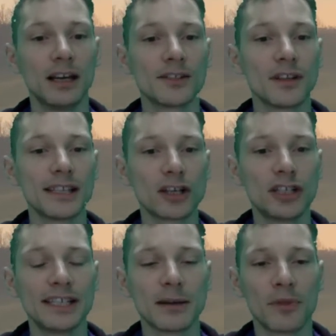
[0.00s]
So that's
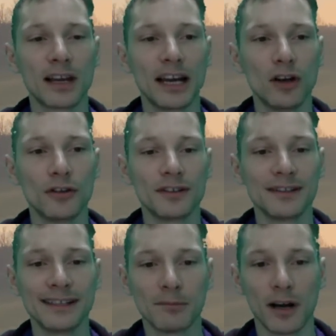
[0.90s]
actually something I learned
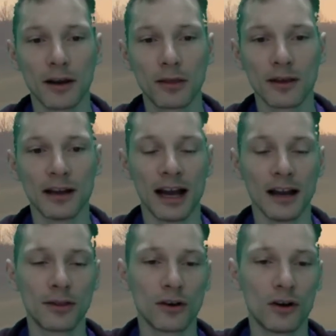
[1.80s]
this month.
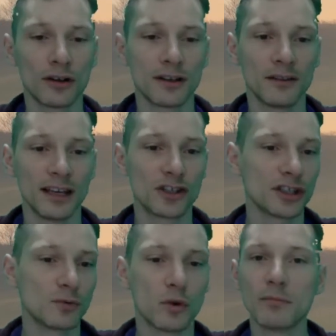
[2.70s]
I thought there's
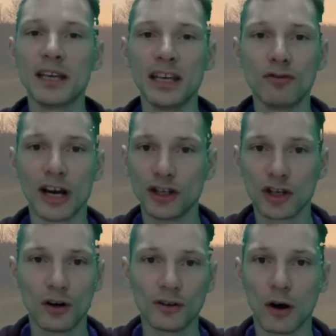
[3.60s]
just one PE
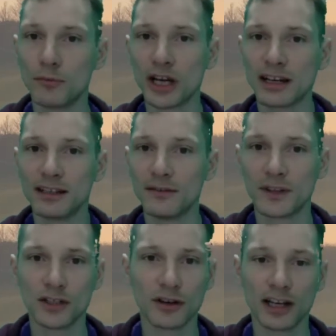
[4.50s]
ratio objective
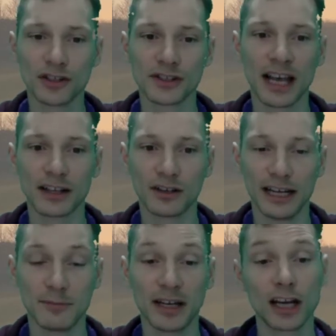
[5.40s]
that you can just
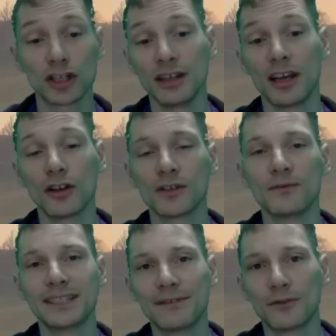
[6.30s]
calculate, but actually there are lots
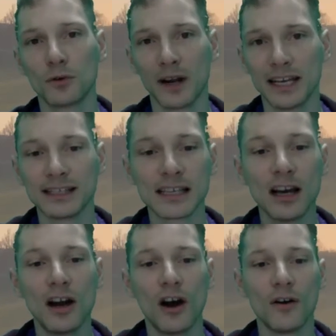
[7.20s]
of different ways
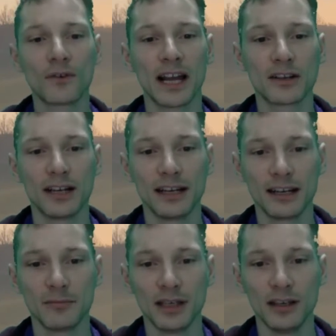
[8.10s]
of
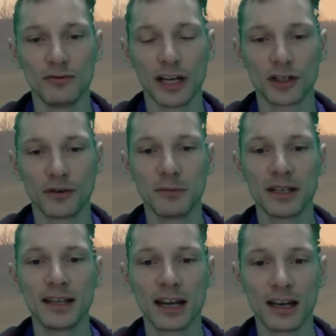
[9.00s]
calculating a PE ratio. In
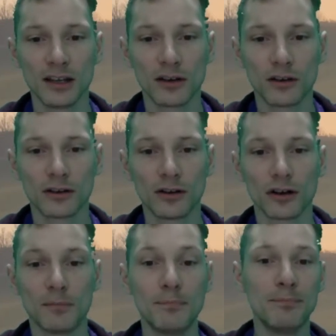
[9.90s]
particular, you could
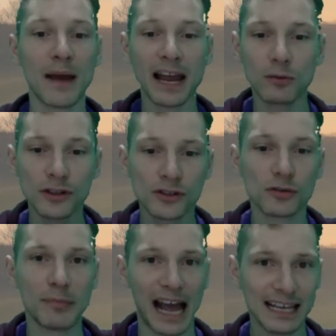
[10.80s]
look backwards
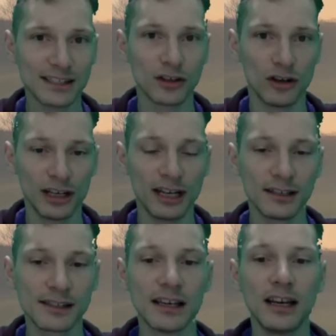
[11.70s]
to past
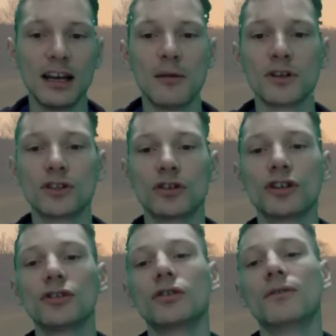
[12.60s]
earnings, but you could
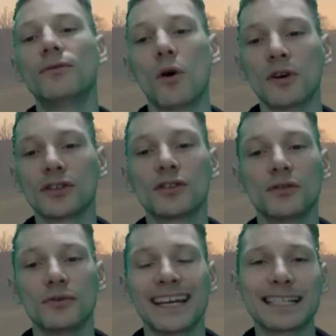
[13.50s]
also look forwards
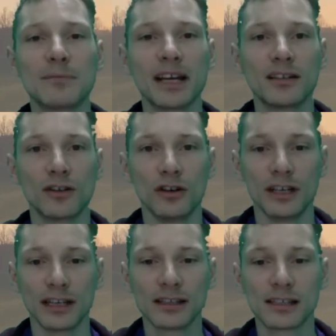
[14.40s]
to expected
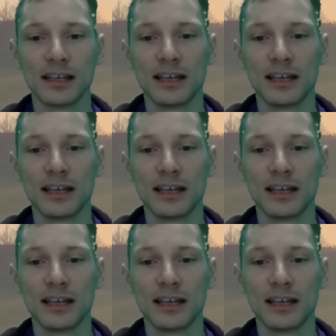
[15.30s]
earnings.